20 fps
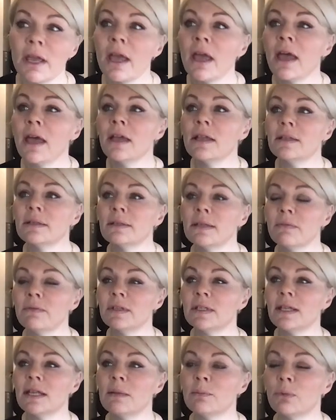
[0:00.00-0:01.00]

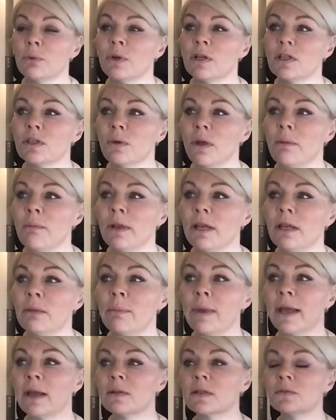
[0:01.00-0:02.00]
£17.28 million
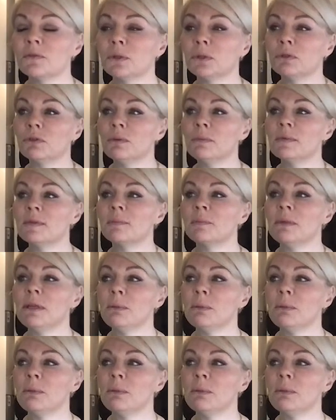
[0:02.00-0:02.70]
for Grimsby,